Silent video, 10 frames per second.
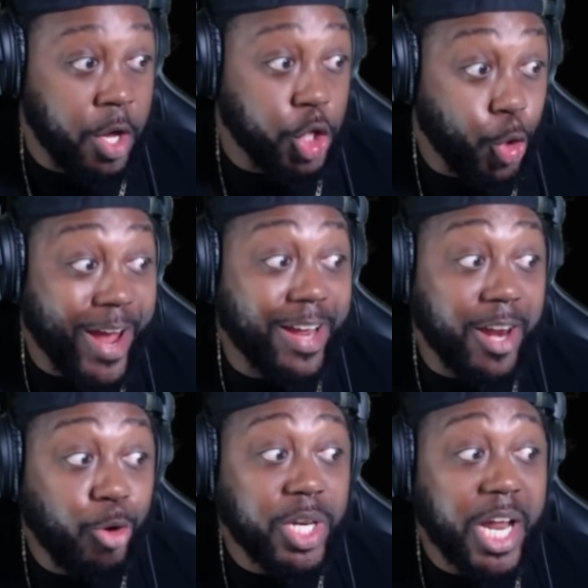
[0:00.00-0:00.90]
You're a
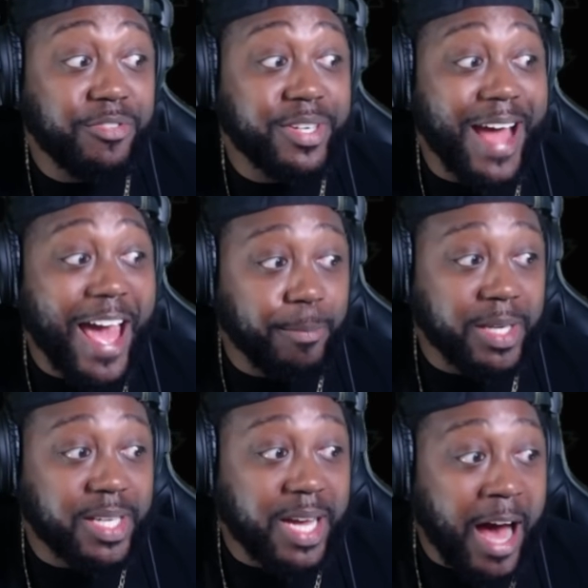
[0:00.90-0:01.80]
low level
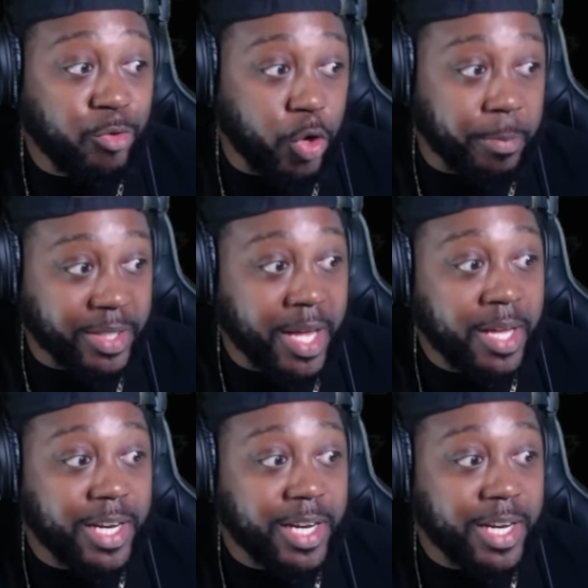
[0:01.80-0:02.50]
Dykeman con woman